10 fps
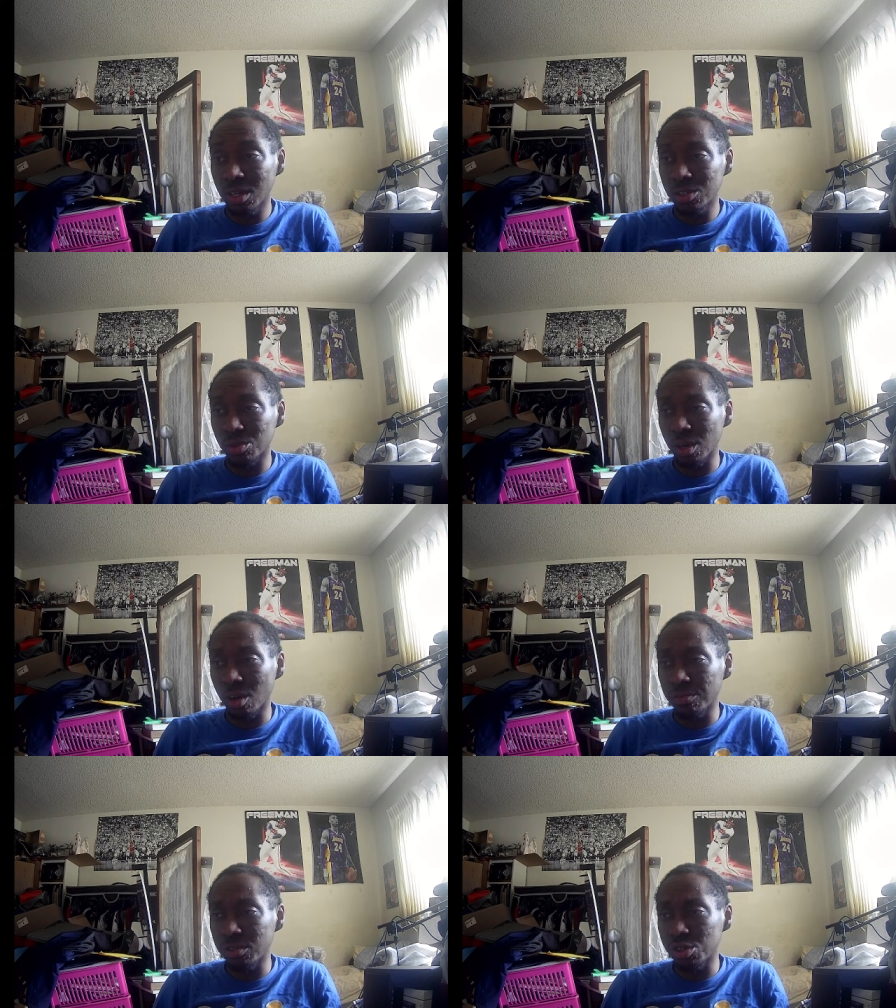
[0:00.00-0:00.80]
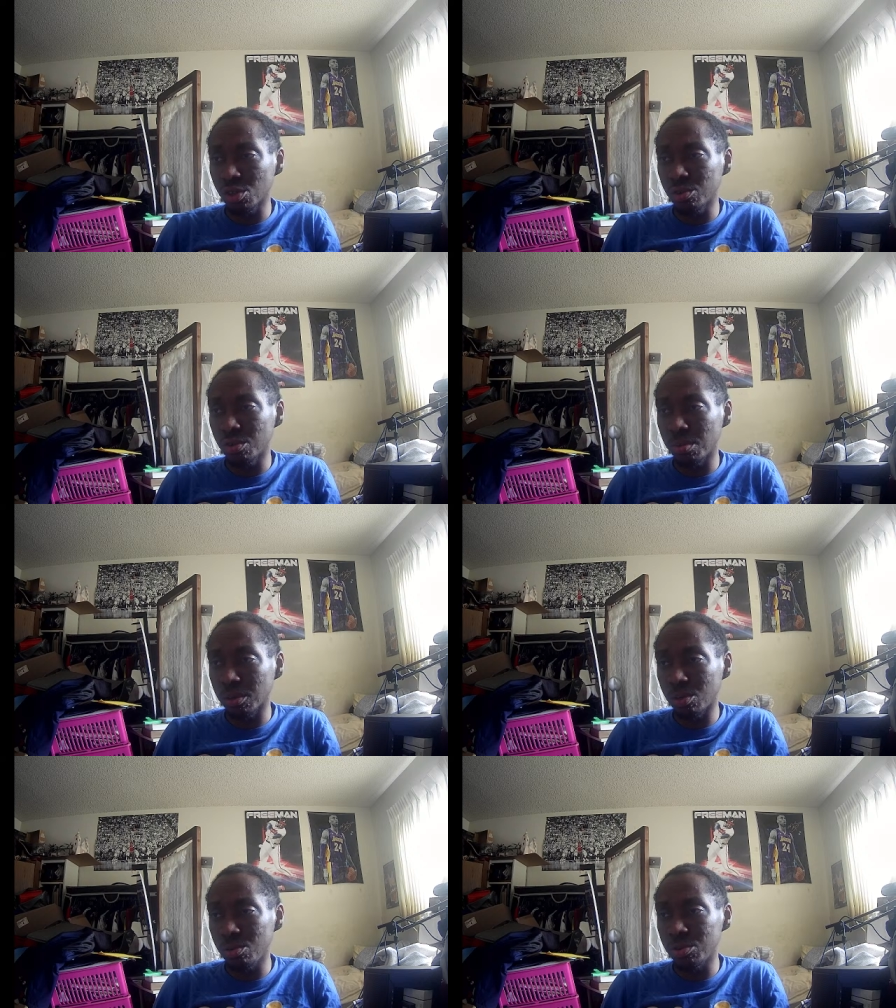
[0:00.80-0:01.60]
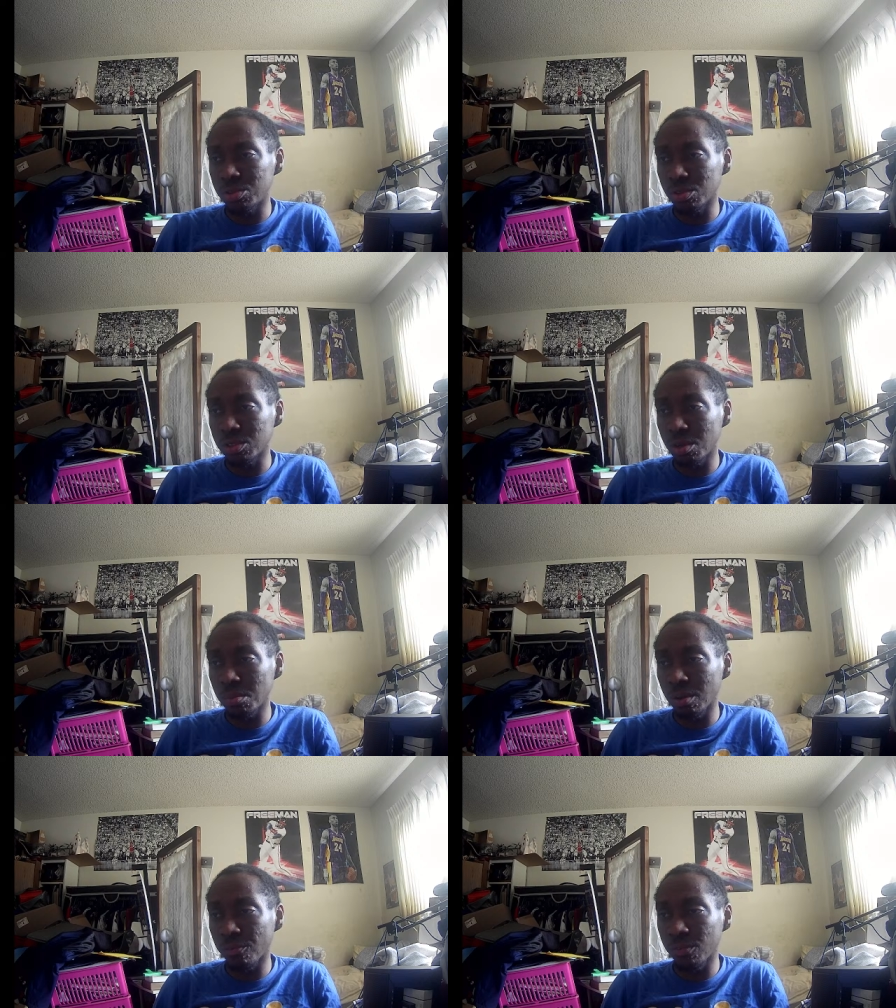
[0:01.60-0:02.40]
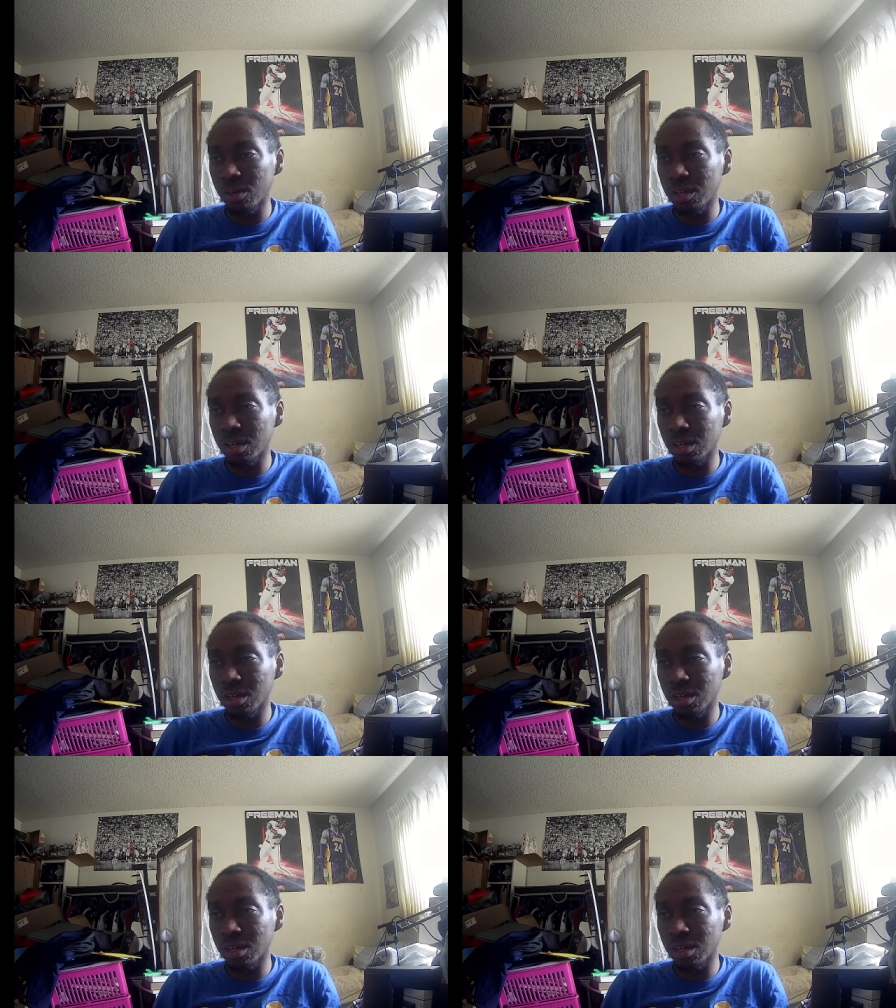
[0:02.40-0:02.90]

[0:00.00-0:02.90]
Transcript: Straight off the shoulder, but kudos, so it's going to be a free kick.